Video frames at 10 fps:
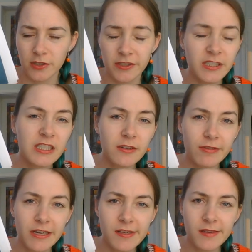
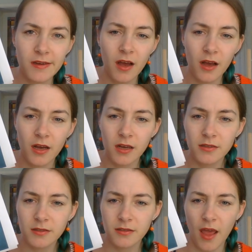
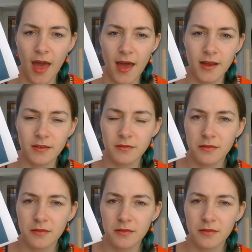decreases and